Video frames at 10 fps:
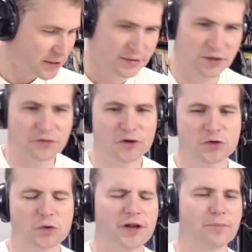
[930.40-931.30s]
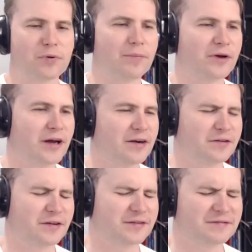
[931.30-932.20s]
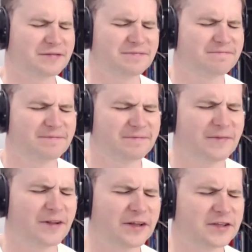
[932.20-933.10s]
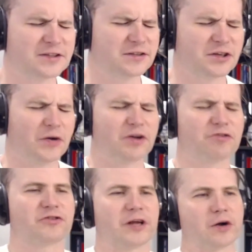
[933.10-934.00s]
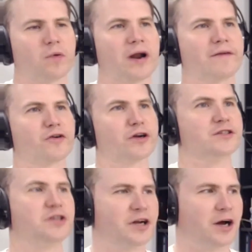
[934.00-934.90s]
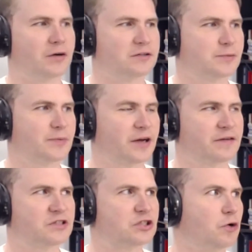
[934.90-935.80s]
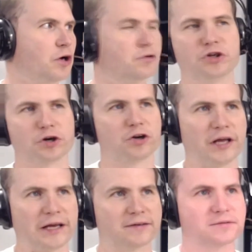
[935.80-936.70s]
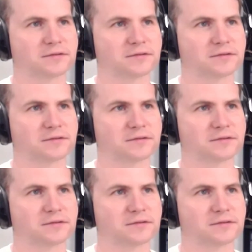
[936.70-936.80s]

So the first one, and probably I don't think least, interesting or whatever, is, some kind of solo journaling